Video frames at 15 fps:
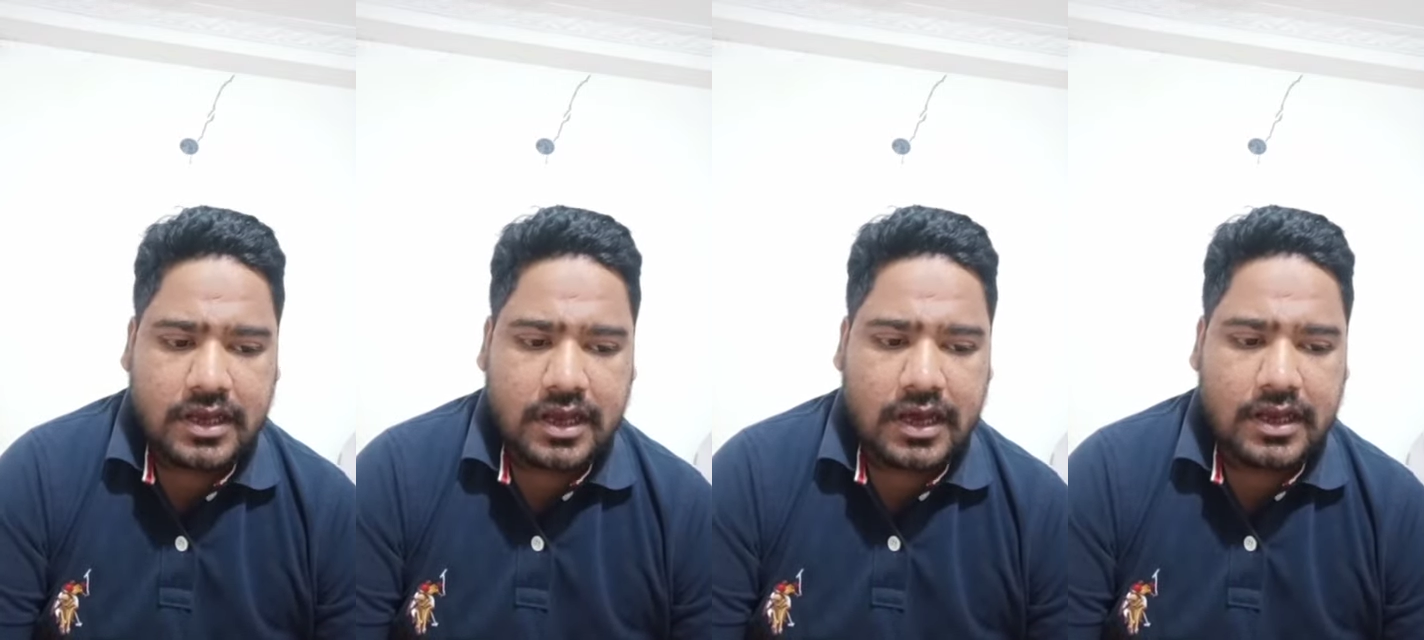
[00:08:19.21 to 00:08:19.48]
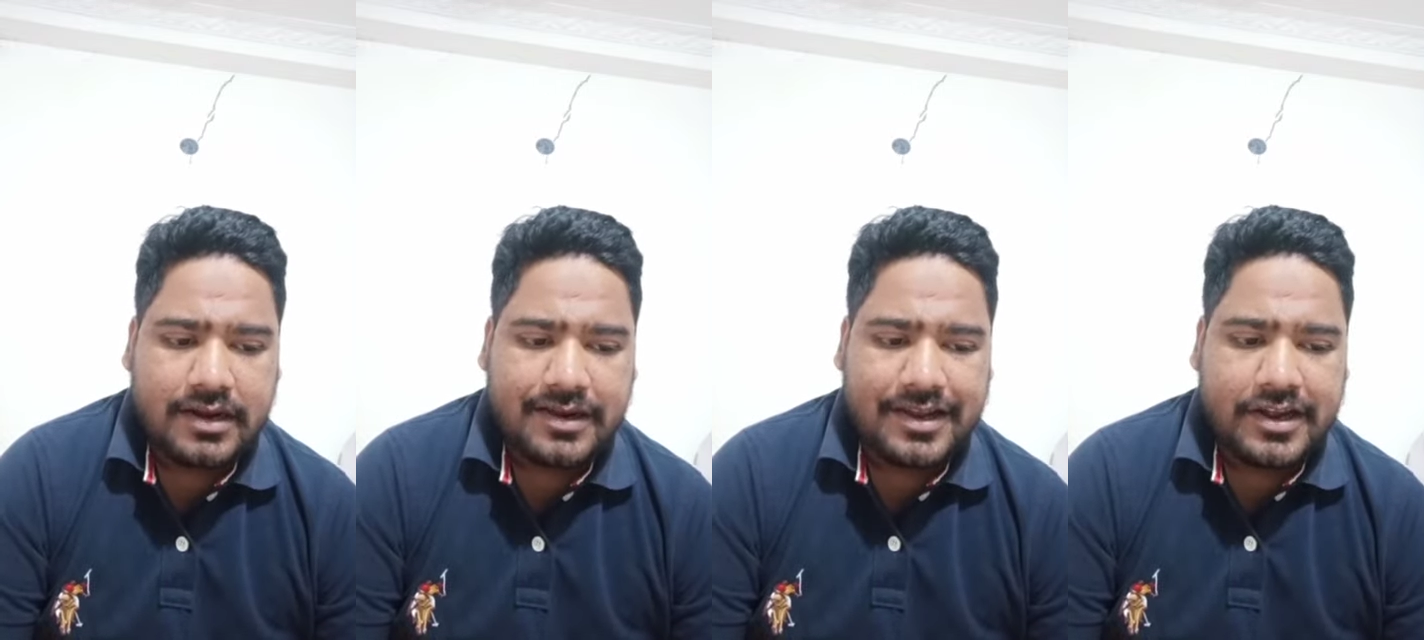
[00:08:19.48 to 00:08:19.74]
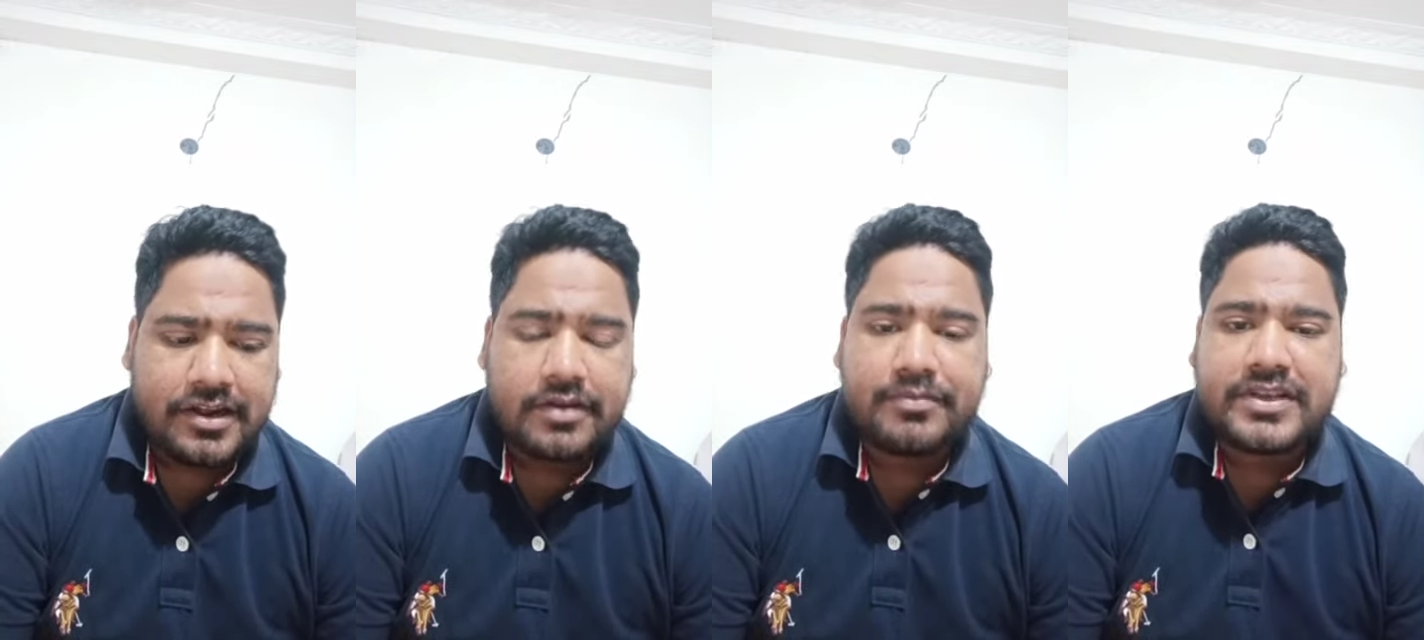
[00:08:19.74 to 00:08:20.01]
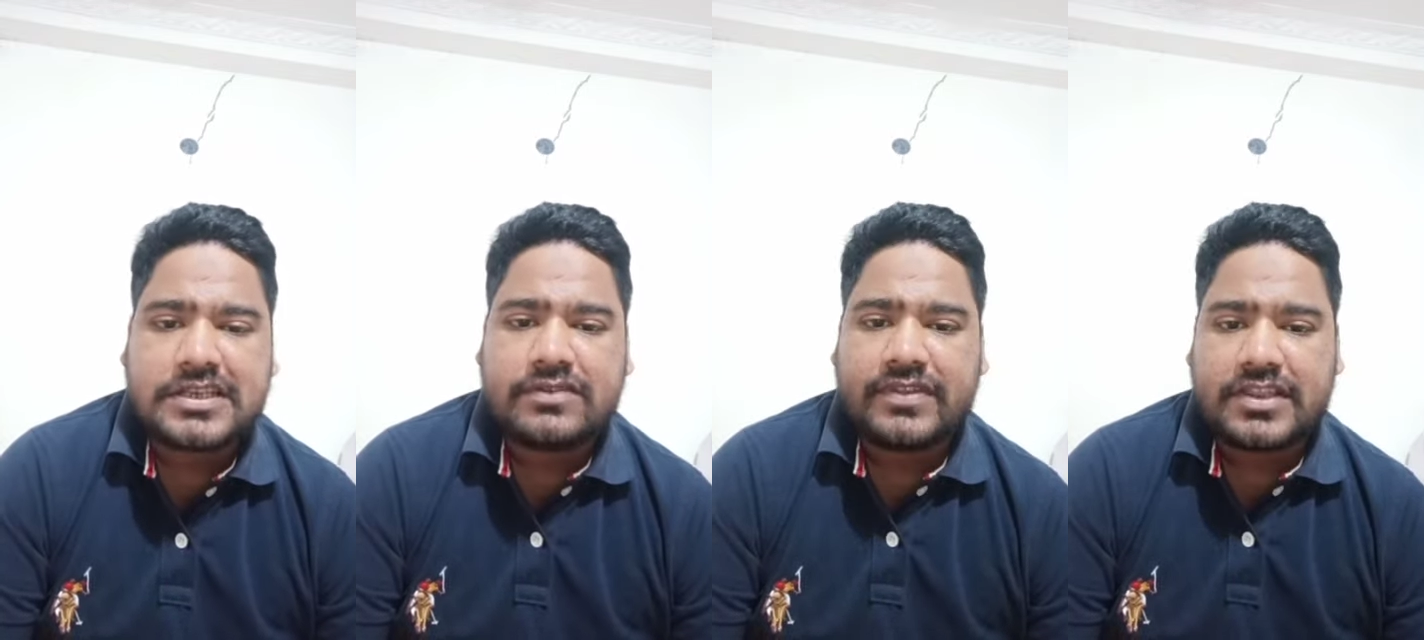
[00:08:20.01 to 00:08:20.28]
are
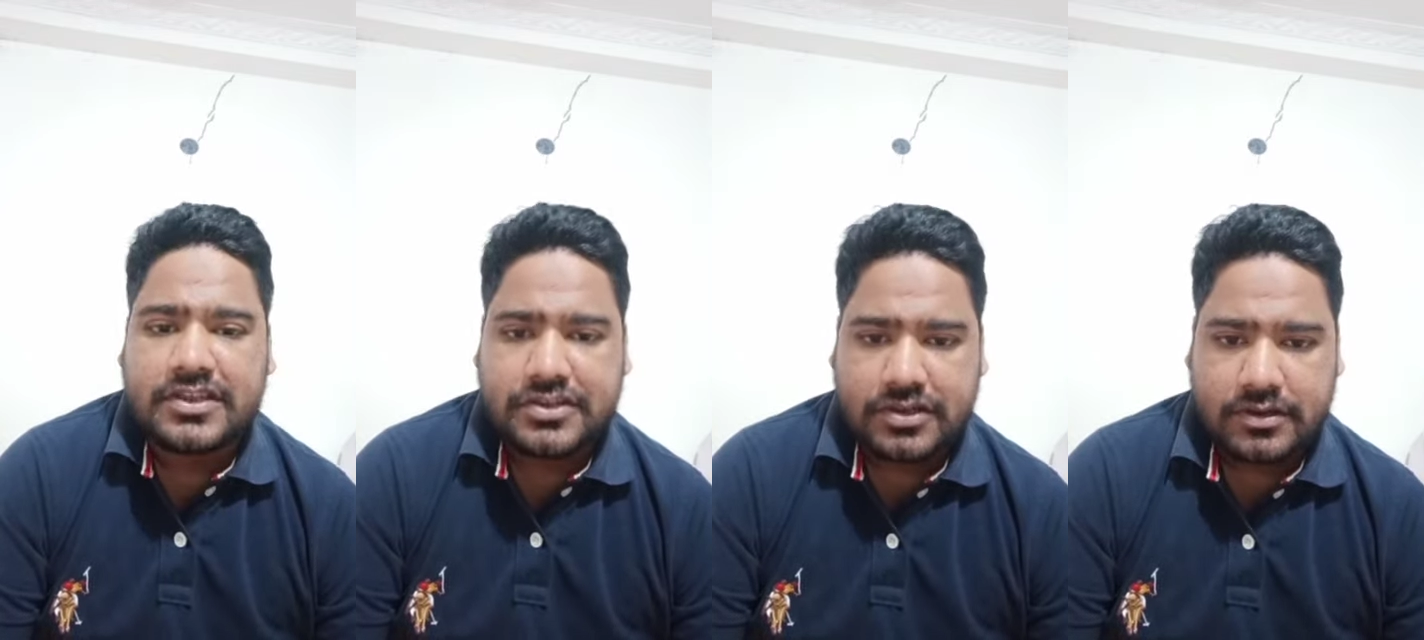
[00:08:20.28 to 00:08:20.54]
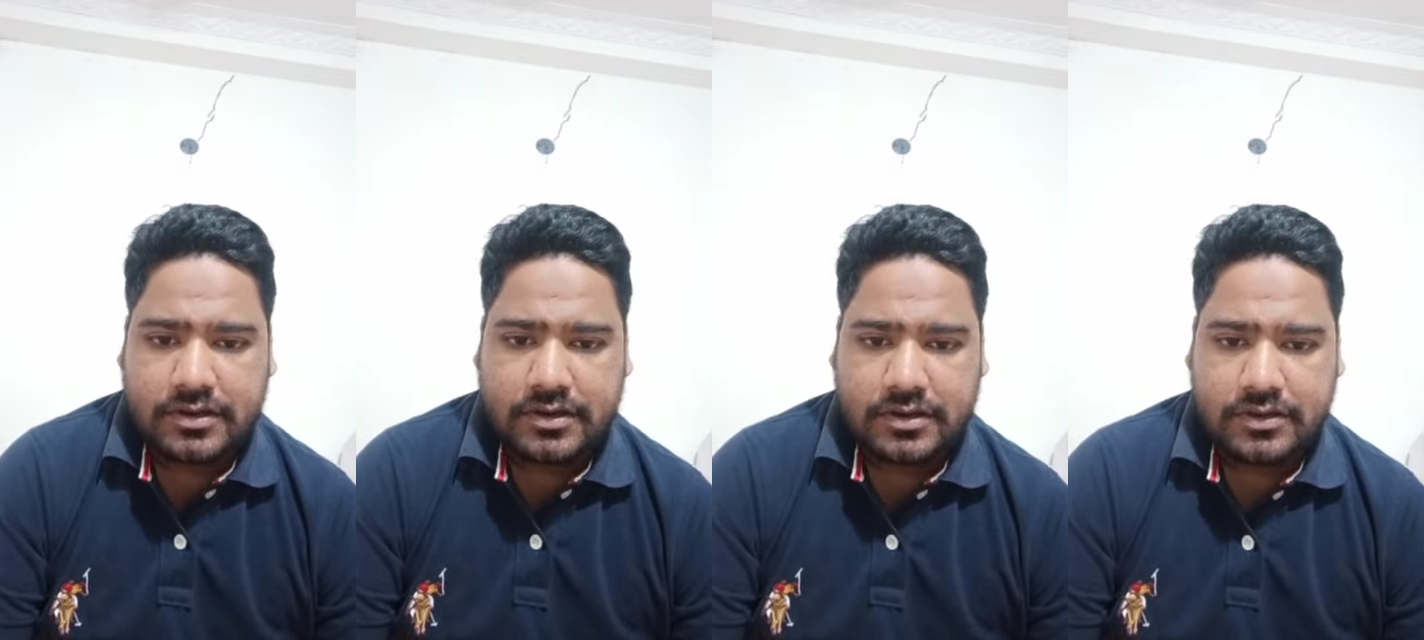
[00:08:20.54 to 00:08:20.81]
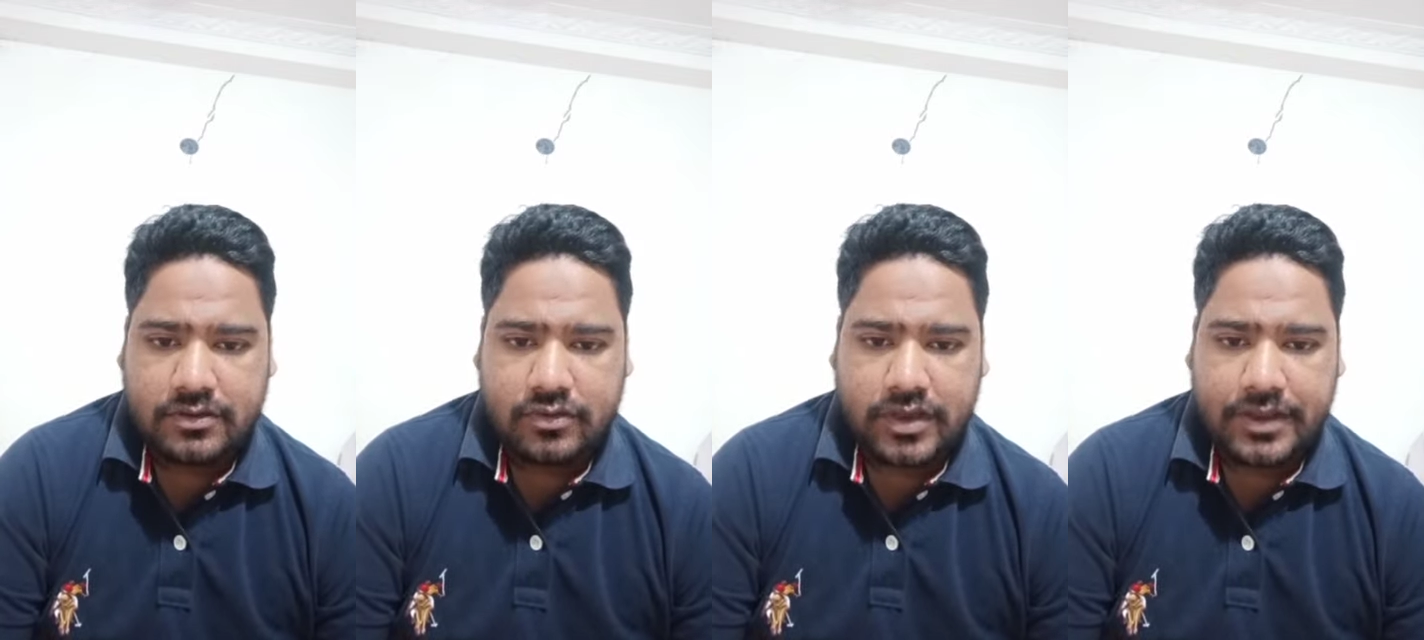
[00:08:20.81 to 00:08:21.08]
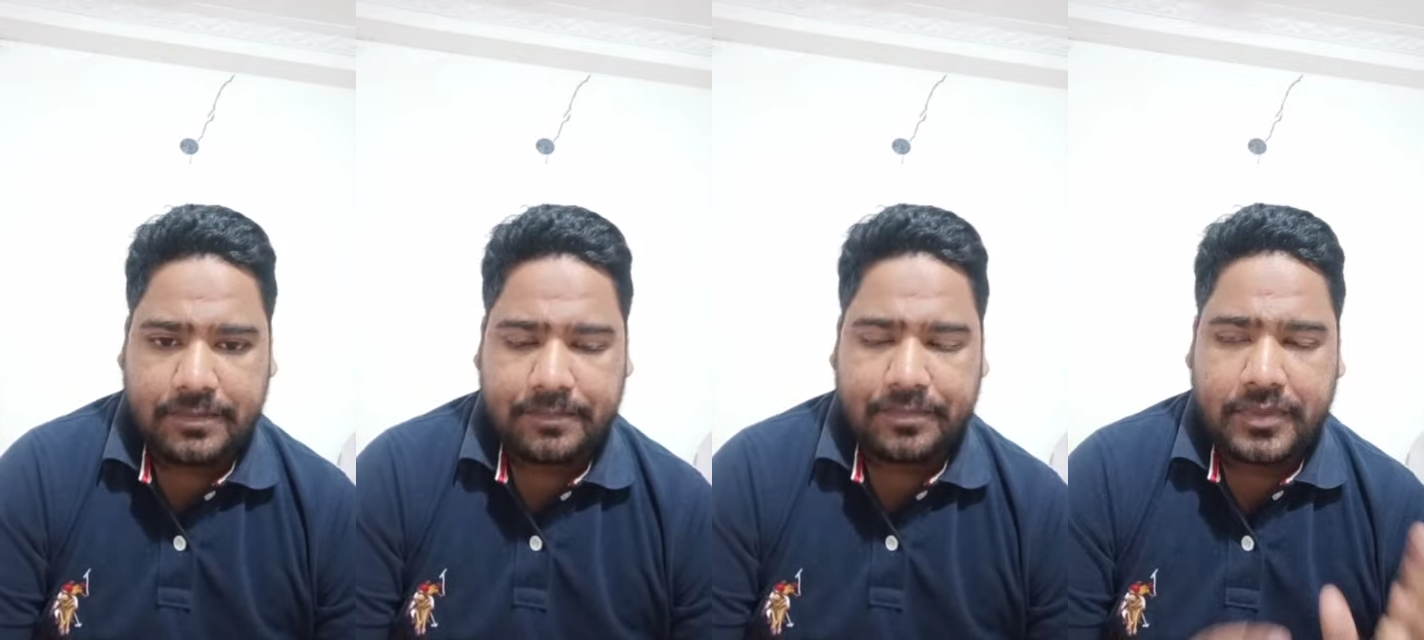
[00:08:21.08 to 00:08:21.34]
intermixed with each other, okay.